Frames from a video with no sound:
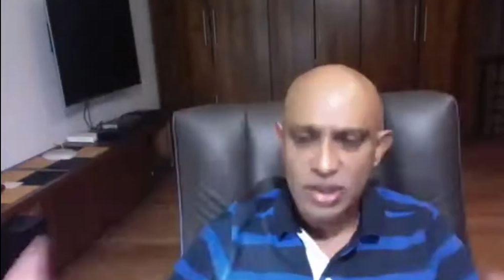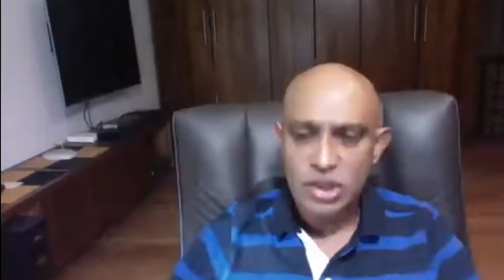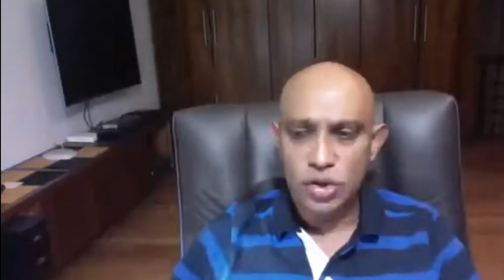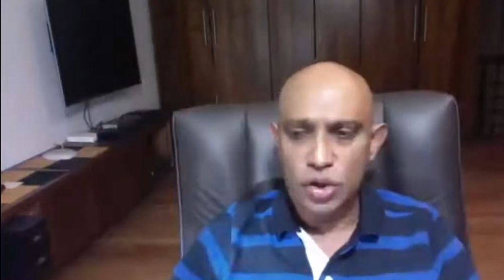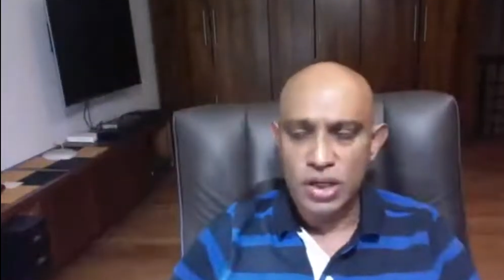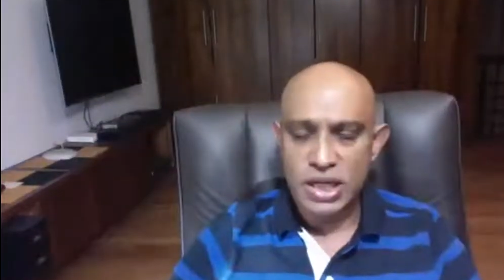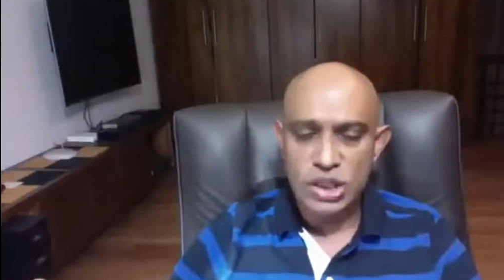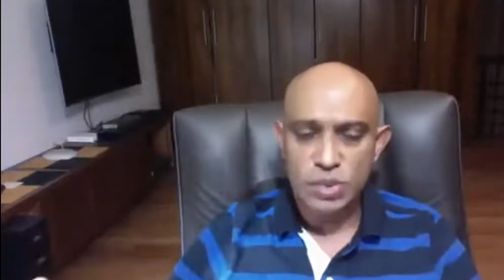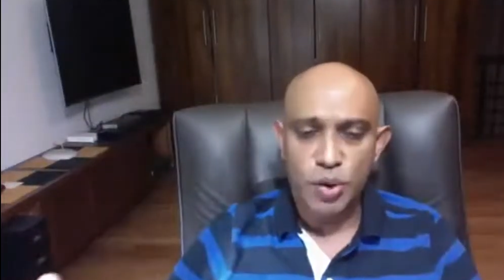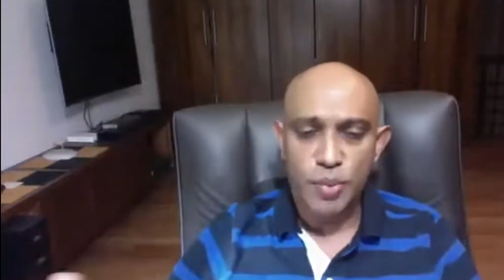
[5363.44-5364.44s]

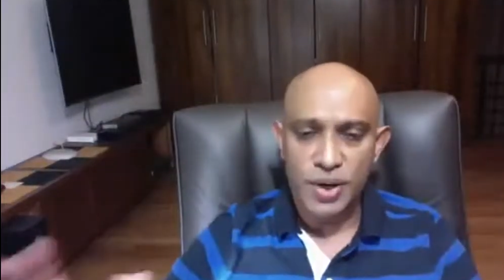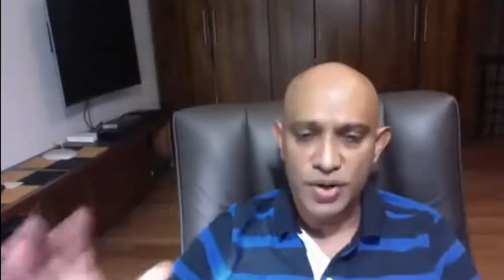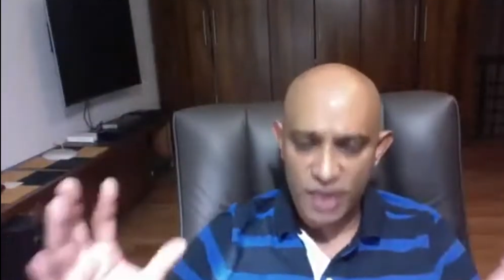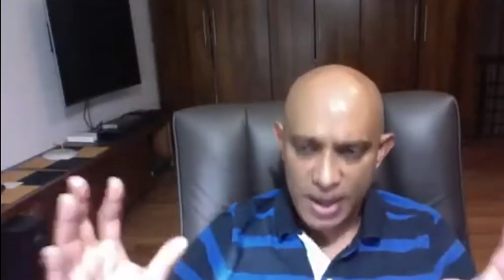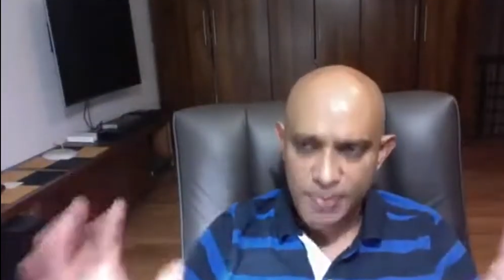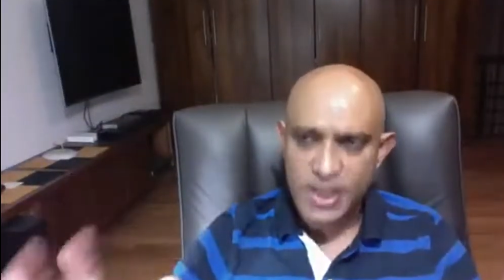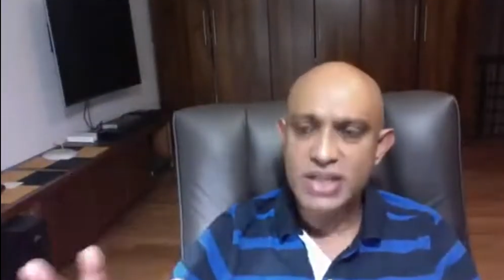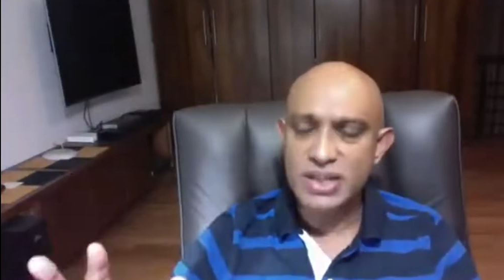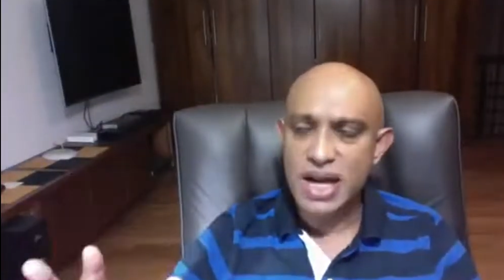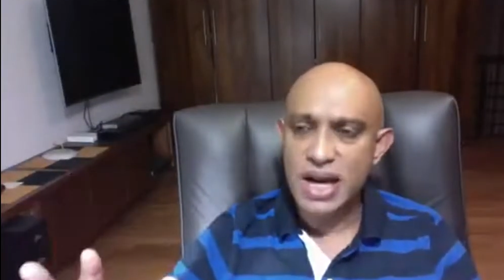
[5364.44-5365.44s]
stockings, proper
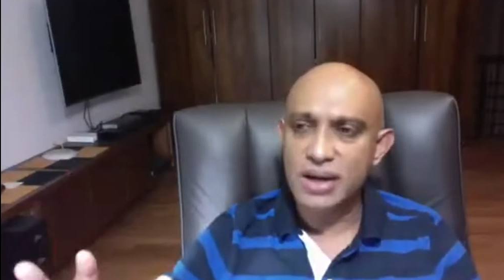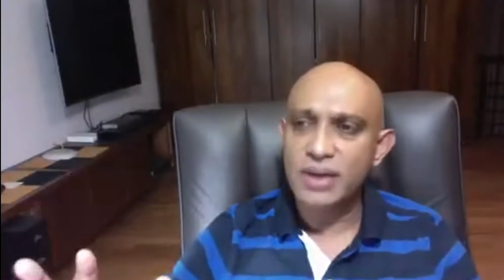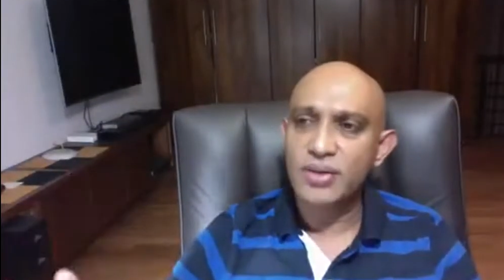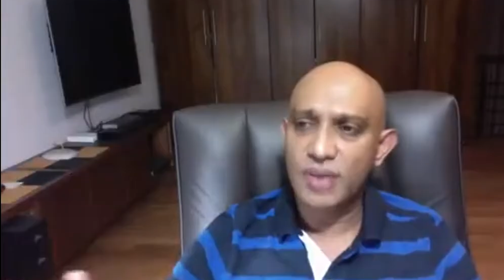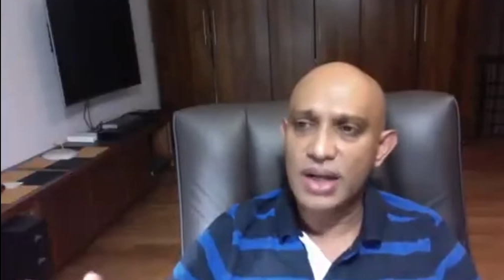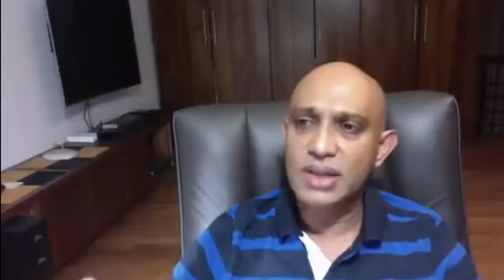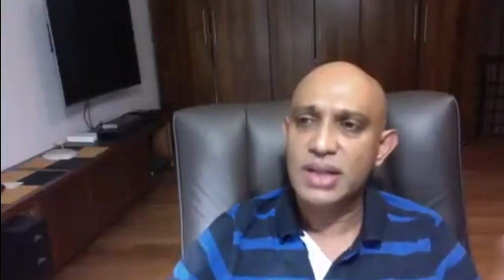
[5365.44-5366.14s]
drapings done, right?